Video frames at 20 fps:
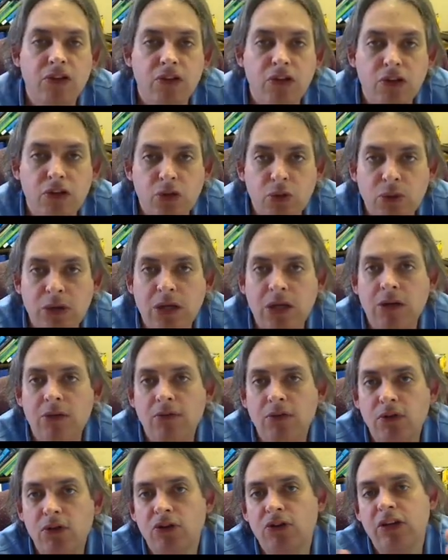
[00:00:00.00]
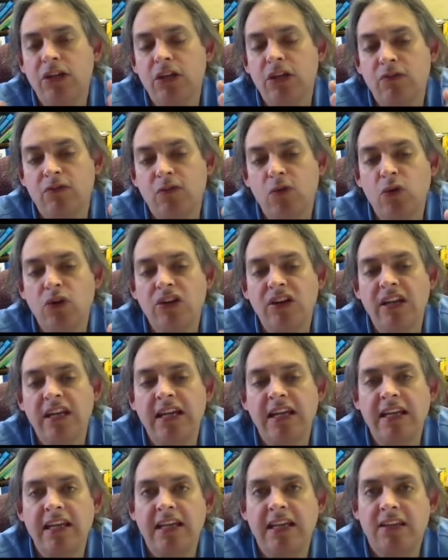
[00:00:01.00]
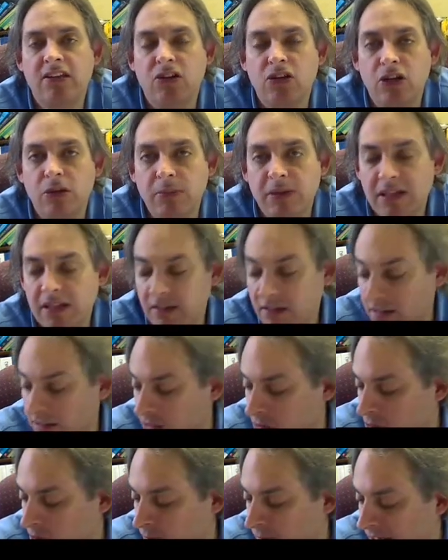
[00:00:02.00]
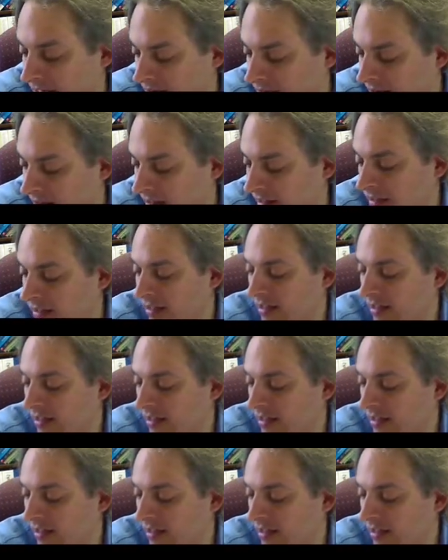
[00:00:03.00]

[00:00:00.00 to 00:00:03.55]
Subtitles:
12, 13, or 14, it's going to be considered basic.